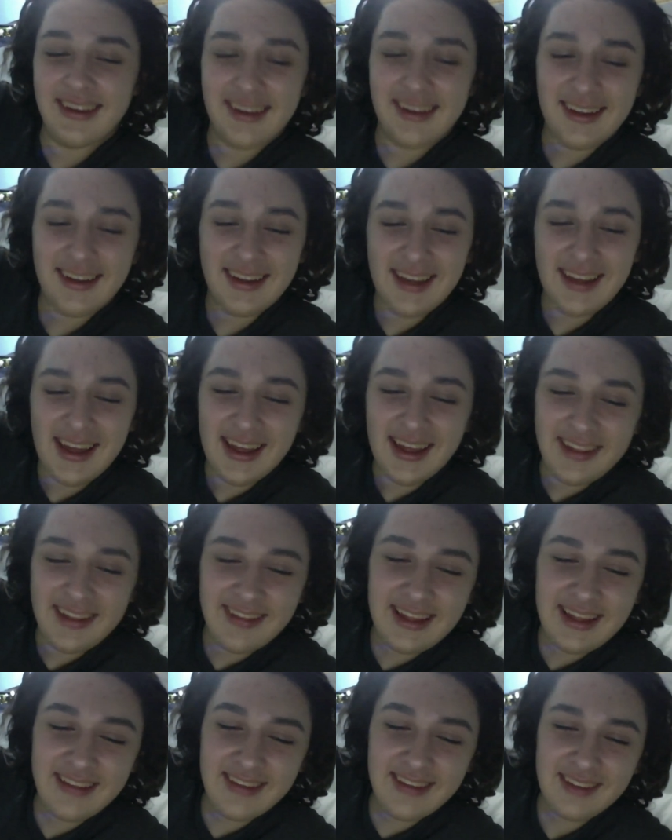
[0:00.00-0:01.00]

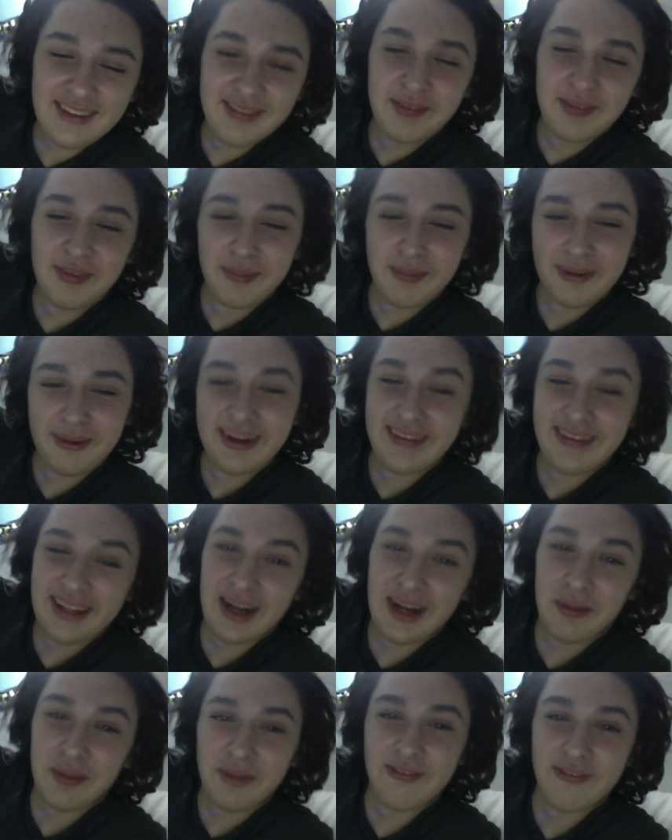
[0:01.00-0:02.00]
Thanks, Steven, for pointing that
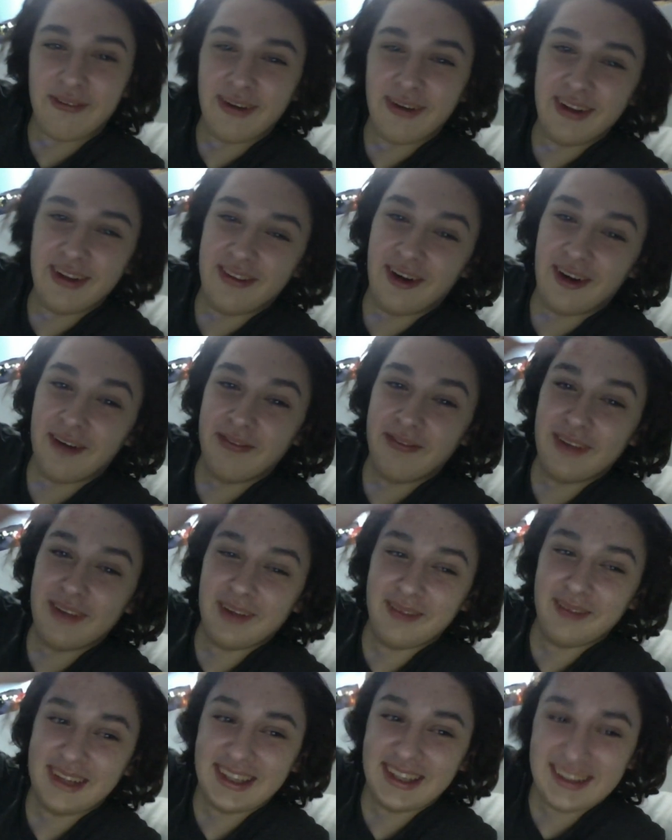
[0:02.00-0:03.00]
out before I started
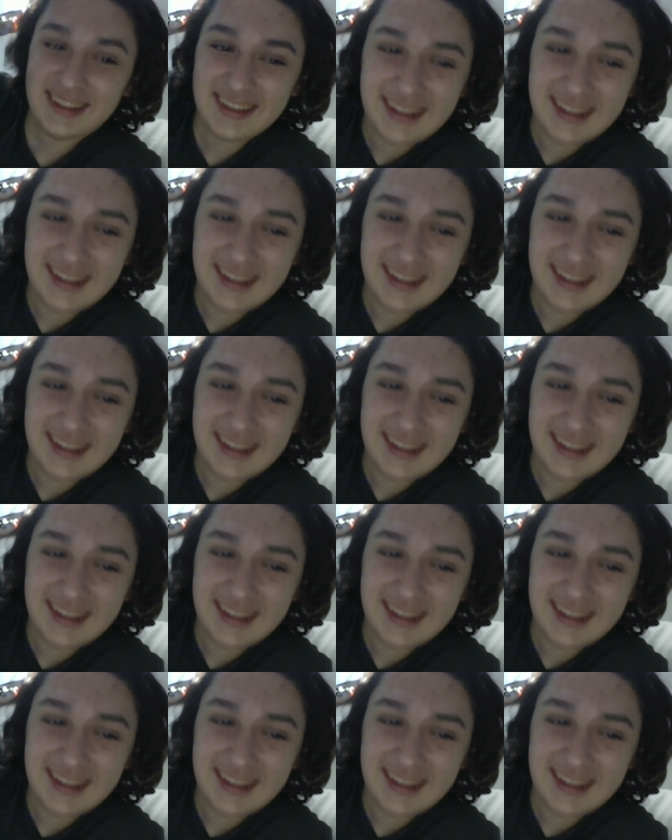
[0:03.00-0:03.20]
filming.